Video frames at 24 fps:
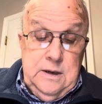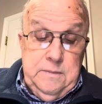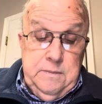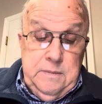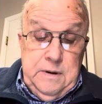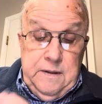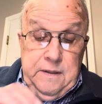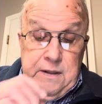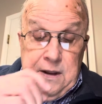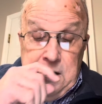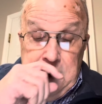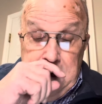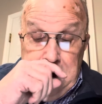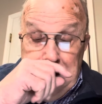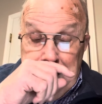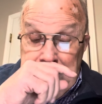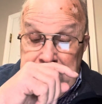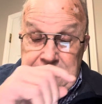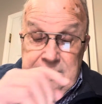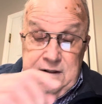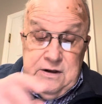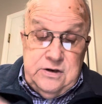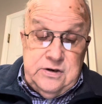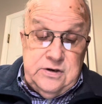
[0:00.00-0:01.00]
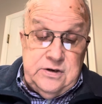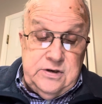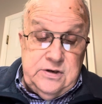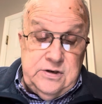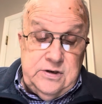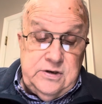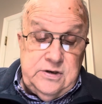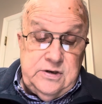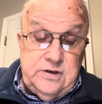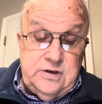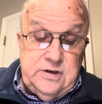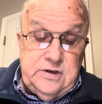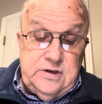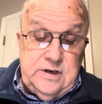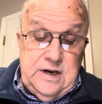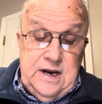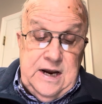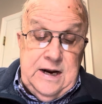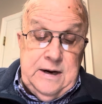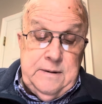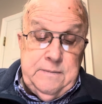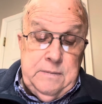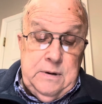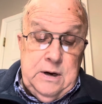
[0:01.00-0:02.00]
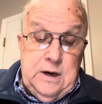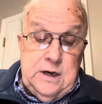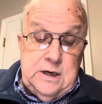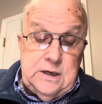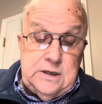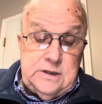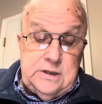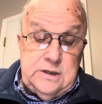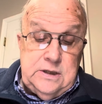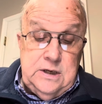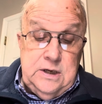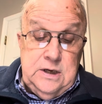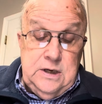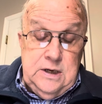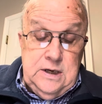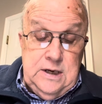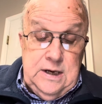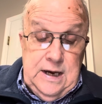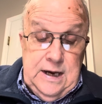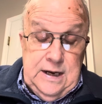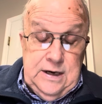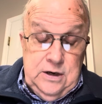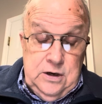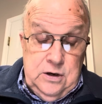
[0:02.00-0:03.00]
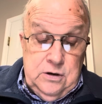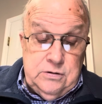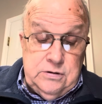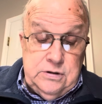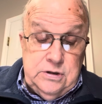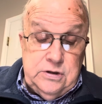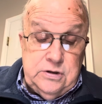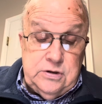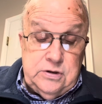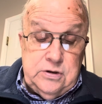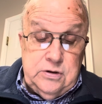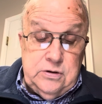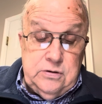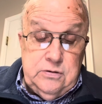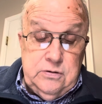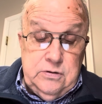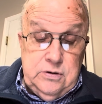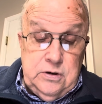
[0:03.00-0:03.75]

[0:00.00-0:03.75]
but there in the sandbox at nursery school.